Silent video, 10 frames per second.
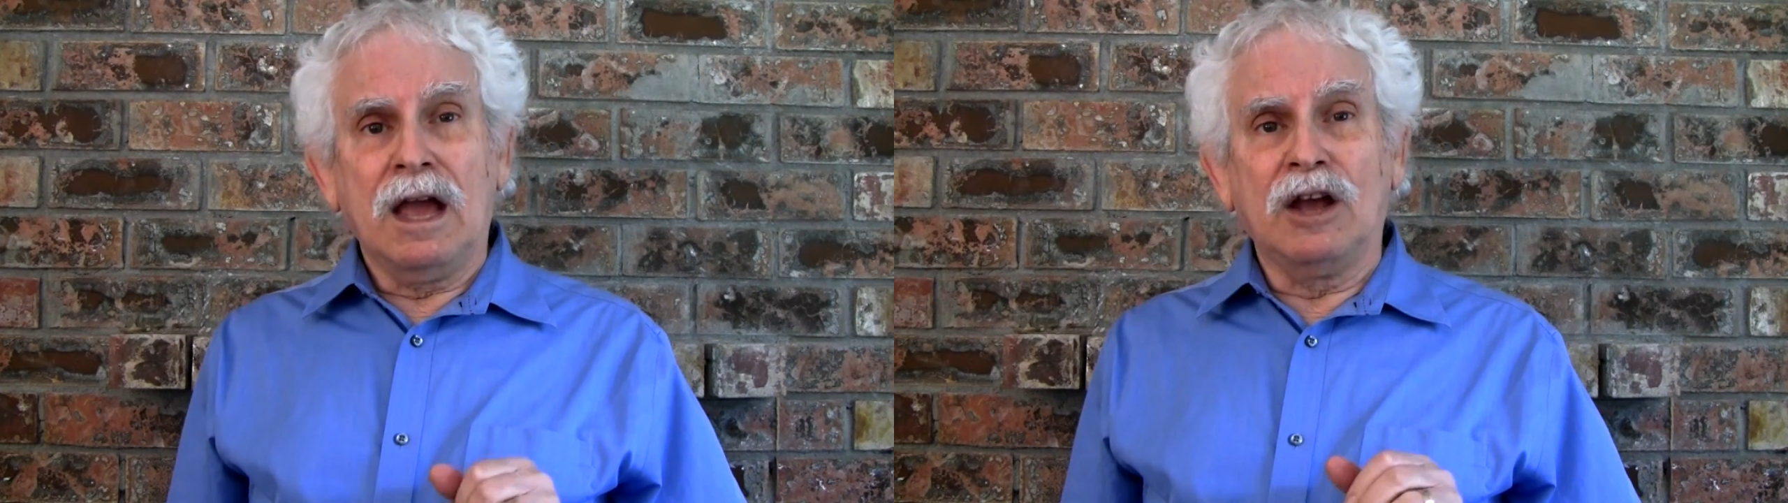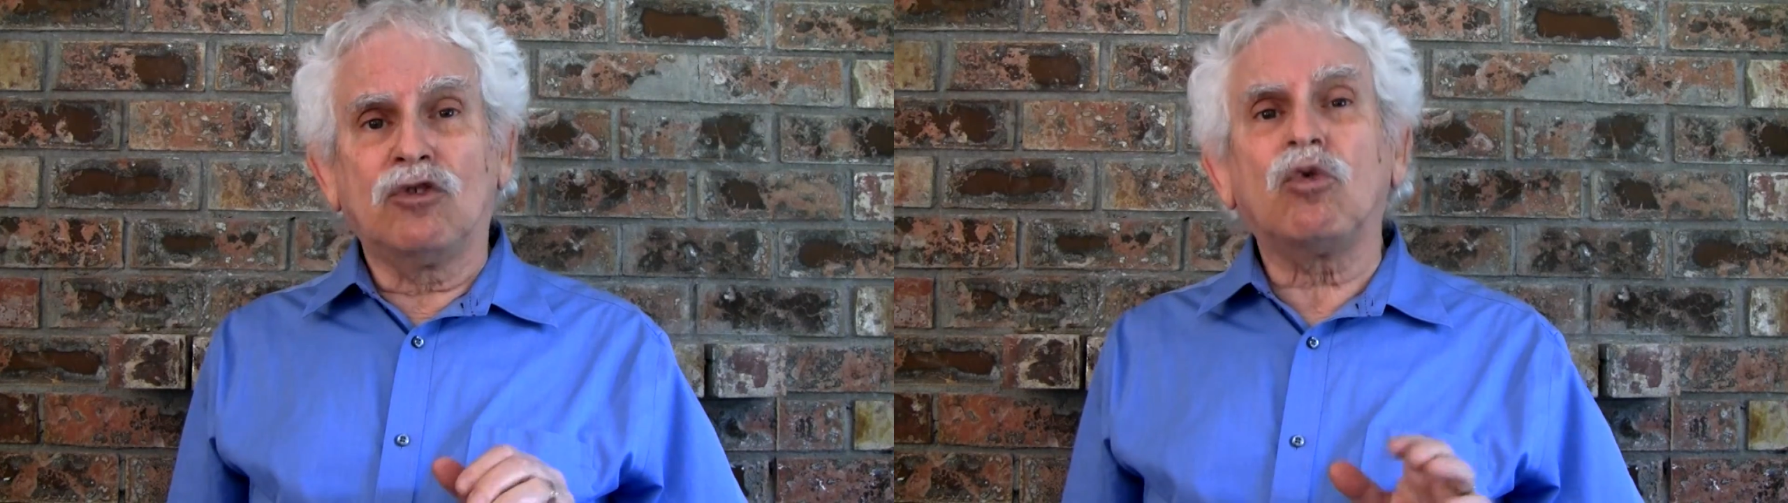
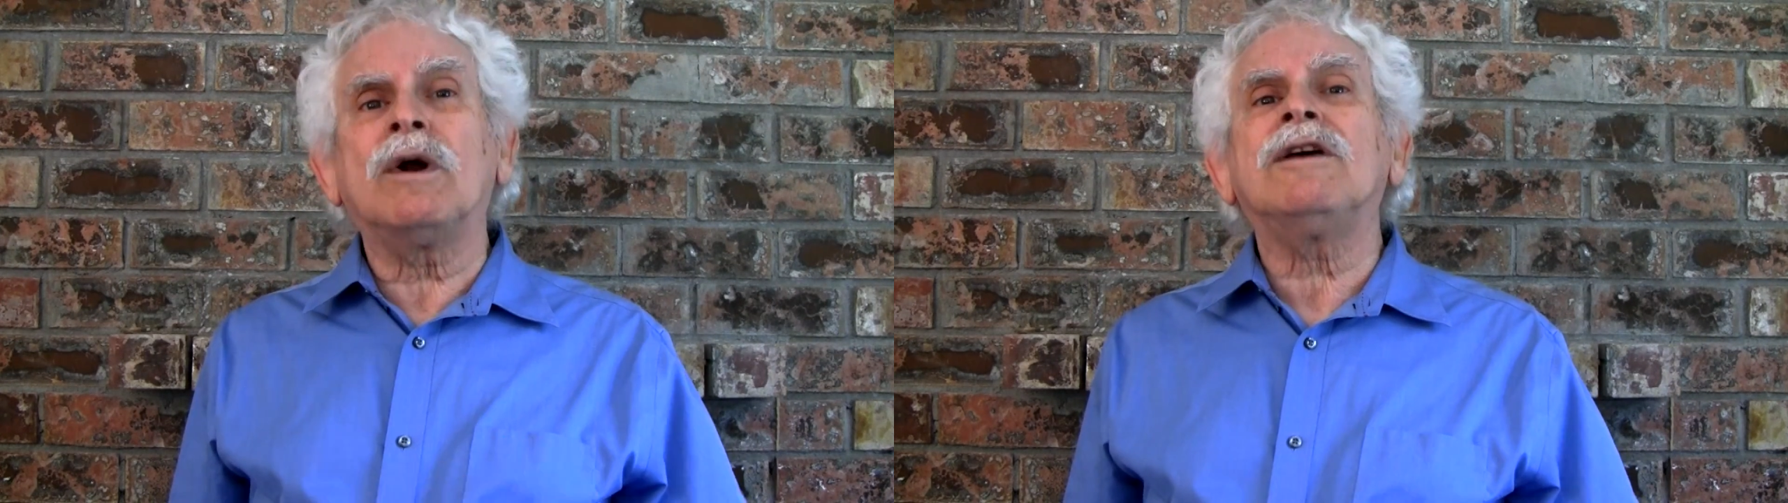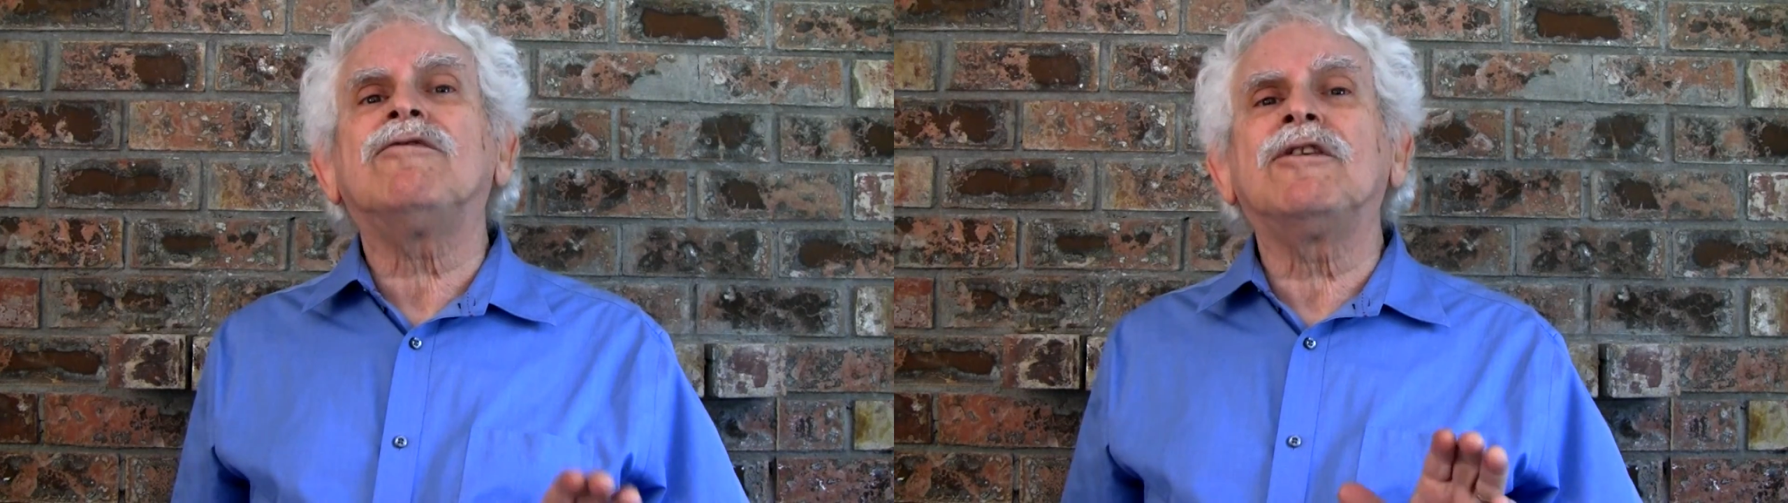In
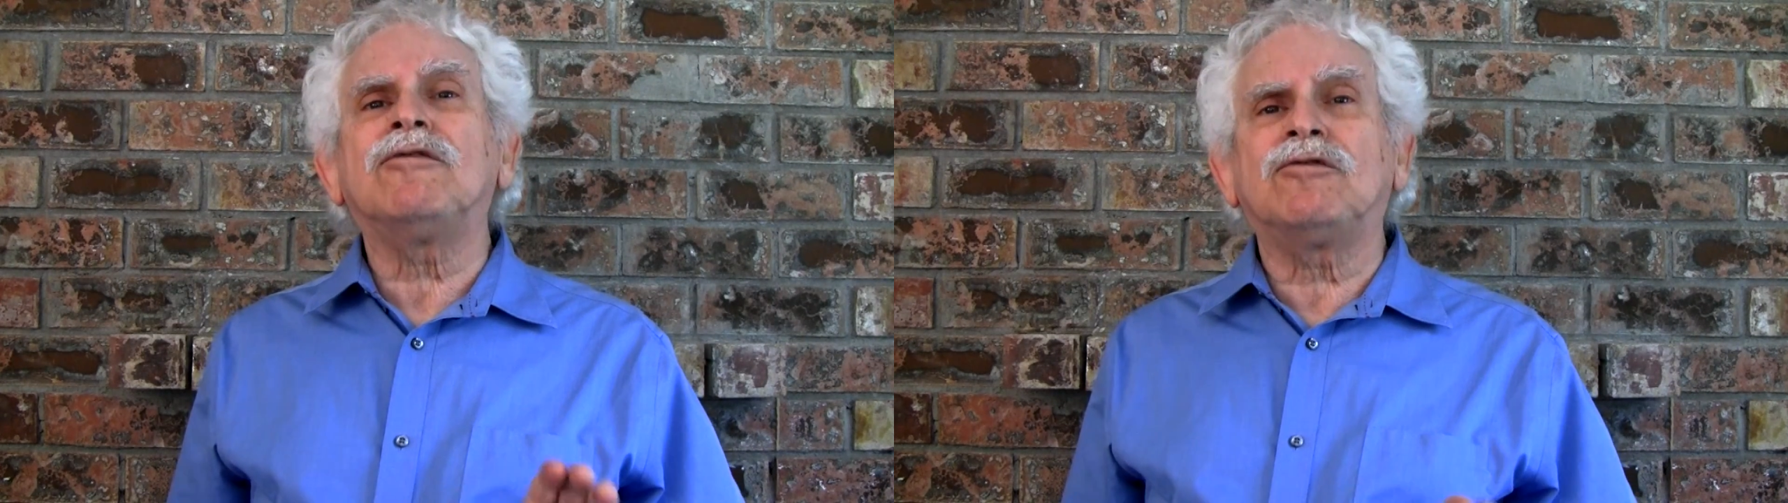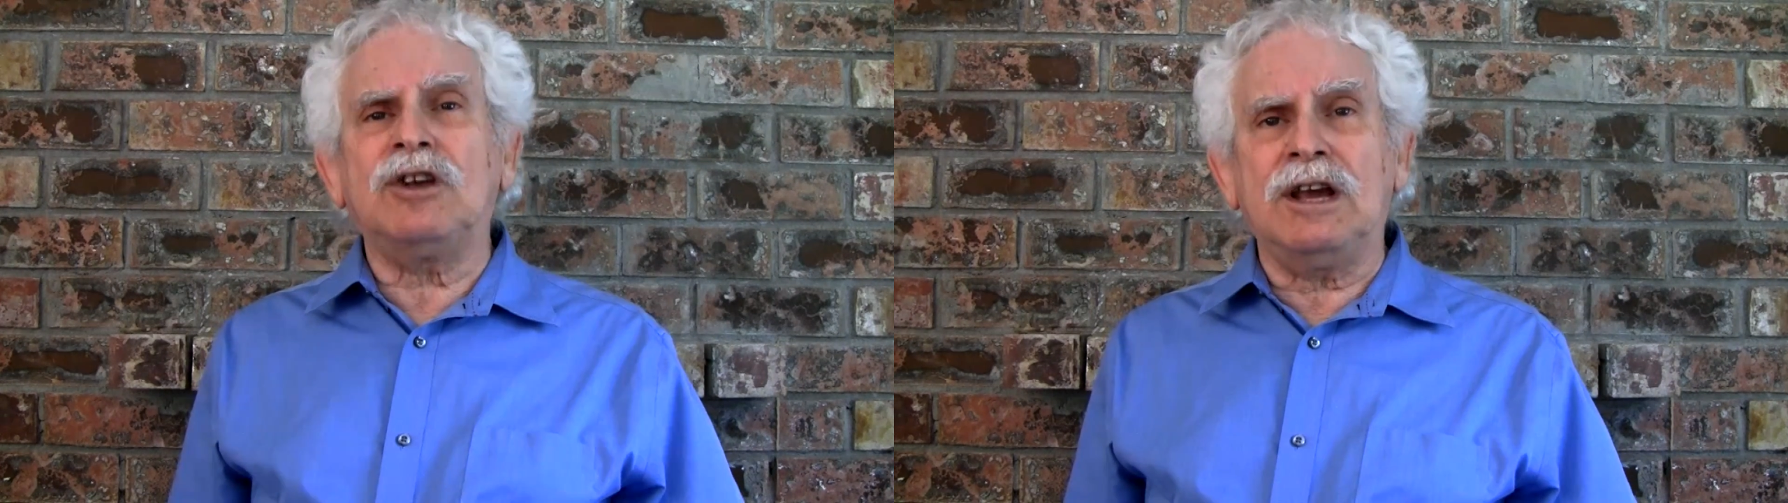
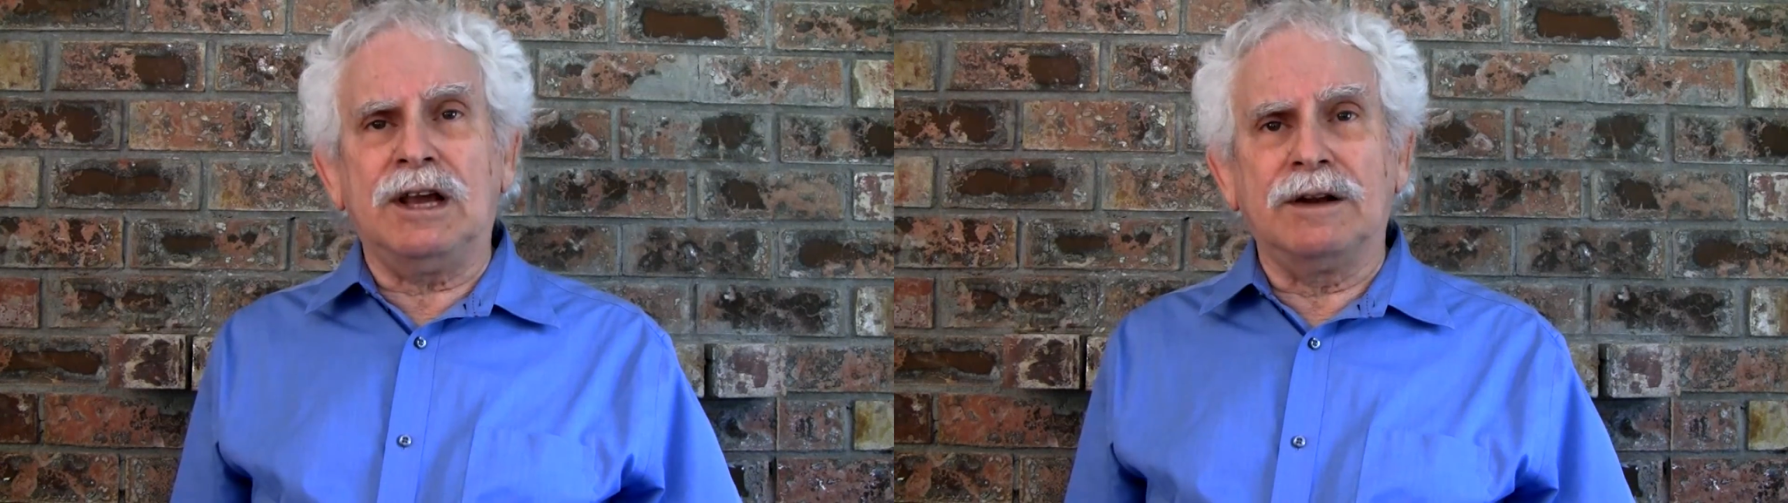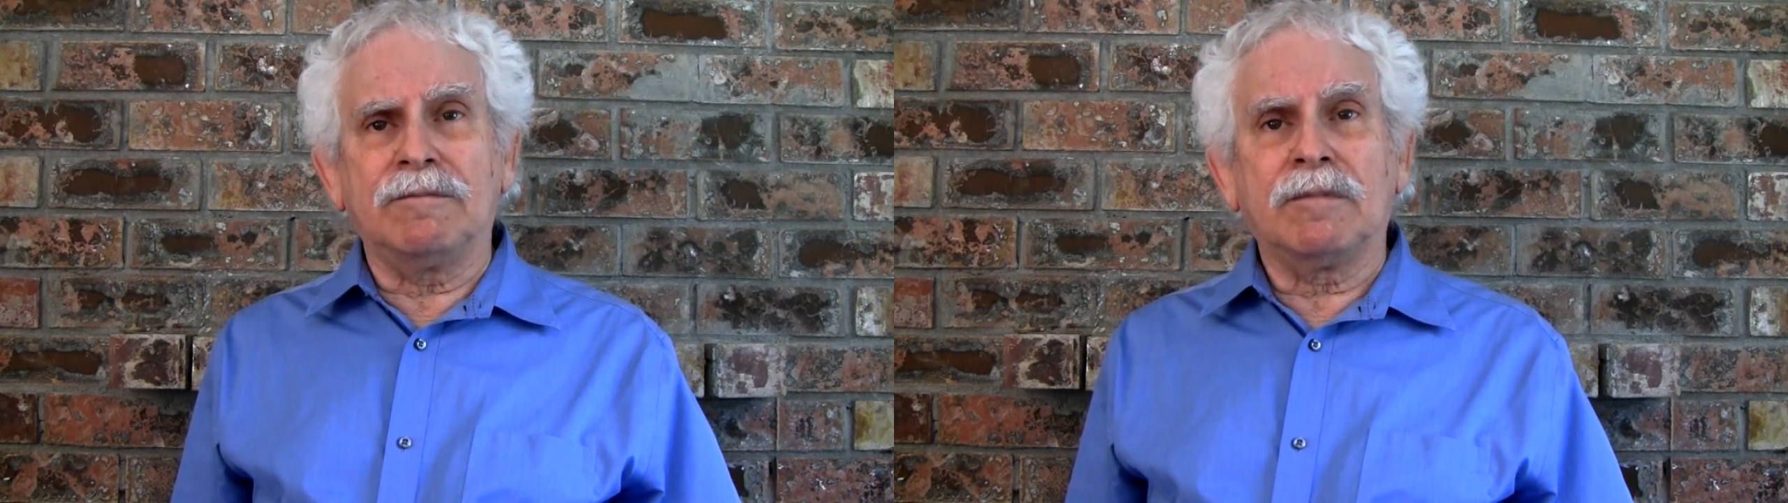
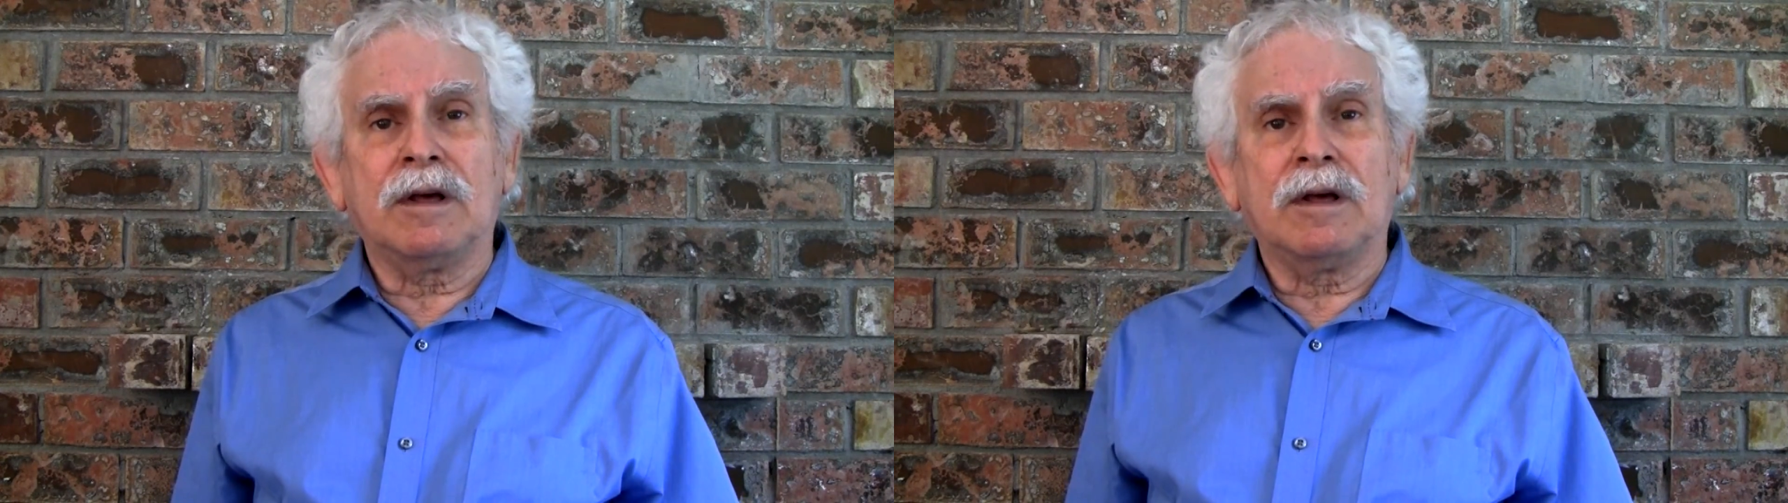2015,